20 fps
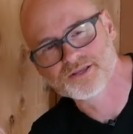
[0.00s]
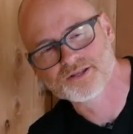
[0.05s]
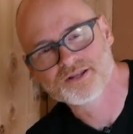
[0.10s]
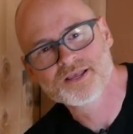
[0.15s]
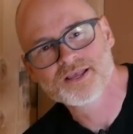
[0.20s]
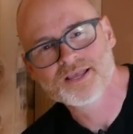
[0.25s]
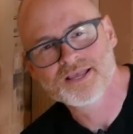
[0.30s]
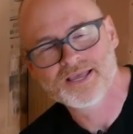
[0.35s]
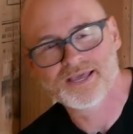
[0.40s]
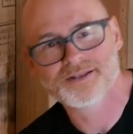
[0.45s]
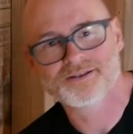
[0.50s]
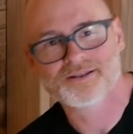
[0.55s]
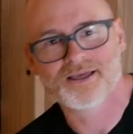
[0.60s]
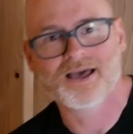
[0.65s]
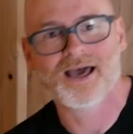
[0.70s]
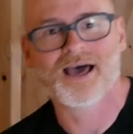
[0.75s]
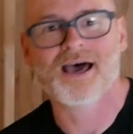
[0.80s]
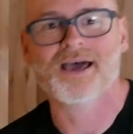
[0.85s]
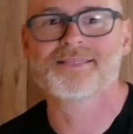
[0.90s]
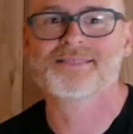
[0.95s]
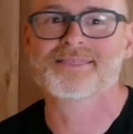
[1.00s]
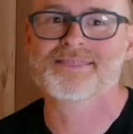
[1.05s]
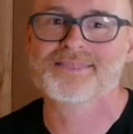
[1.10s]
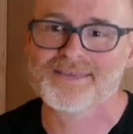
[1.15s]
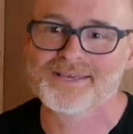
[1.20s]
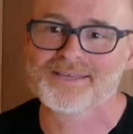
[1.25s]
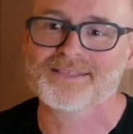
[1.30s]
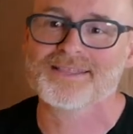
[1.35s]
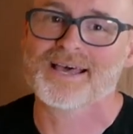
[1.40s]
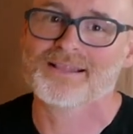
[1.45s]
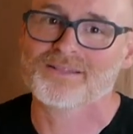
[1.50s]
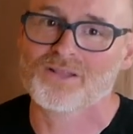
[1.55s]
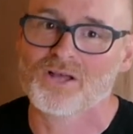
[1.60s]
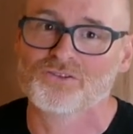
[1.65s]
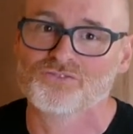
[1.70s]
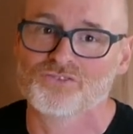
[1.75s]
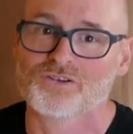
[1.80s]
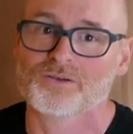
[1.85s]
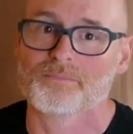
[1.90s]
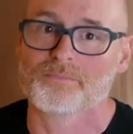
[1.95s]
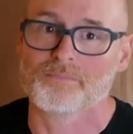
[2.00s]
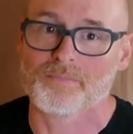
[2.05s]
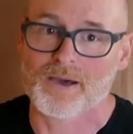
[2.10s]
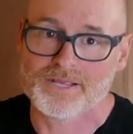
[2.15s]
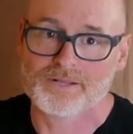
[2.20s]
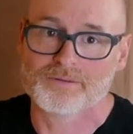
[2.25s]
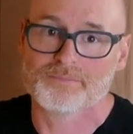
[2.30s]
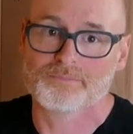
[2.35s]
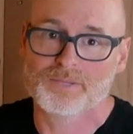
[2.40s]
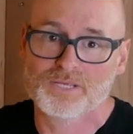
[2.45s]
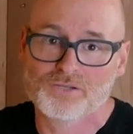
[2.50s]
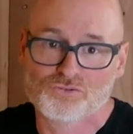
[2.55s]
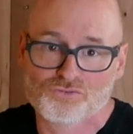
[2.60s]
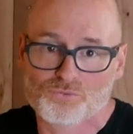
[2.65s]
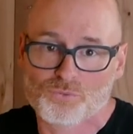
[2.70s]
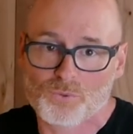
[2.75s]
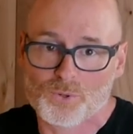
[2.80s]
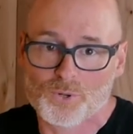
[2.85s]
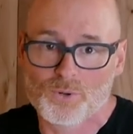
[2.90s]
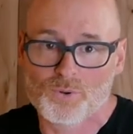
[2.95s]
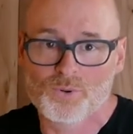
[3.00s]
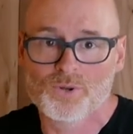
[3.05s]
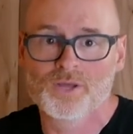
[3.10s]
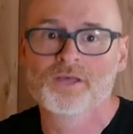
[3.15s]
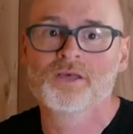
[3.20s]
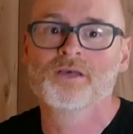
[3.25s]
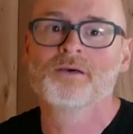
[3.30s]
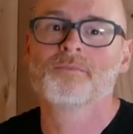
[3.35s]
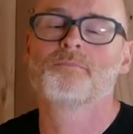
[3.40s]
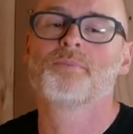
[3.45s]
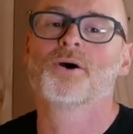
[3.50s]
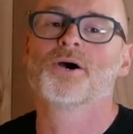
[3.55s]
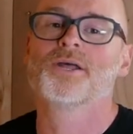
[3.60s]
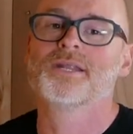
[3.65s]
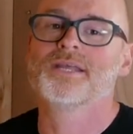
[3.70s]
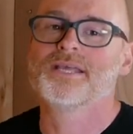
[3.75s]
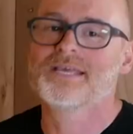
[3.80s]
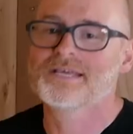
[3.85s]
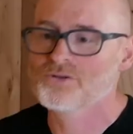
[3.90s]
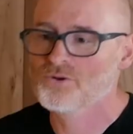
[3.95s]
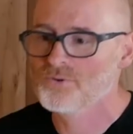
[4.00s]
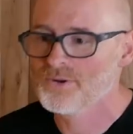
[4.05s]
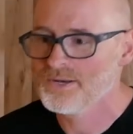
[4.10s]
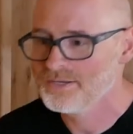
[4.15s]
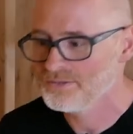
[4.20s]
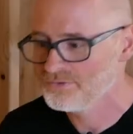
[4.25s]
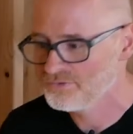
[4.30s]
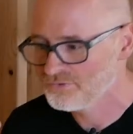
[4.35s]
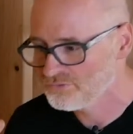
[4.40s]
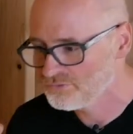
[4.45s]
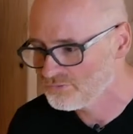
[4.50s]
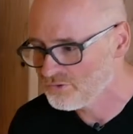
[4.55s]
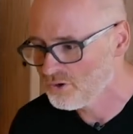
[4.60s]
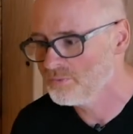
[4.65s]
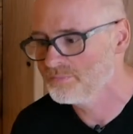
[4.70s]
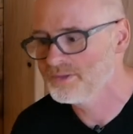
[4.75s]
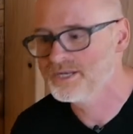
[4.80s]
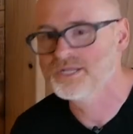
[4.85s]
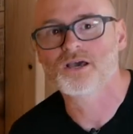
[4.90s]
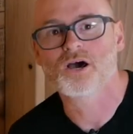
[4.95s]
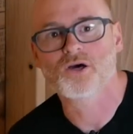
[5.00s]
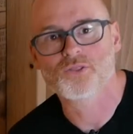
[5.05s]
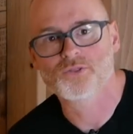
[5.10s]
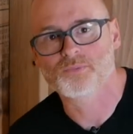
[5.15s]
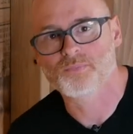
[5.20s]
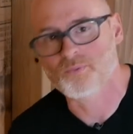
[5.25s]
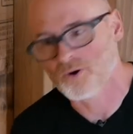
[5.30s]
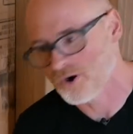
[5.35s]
it. And I think that logic might be true, but it created so many other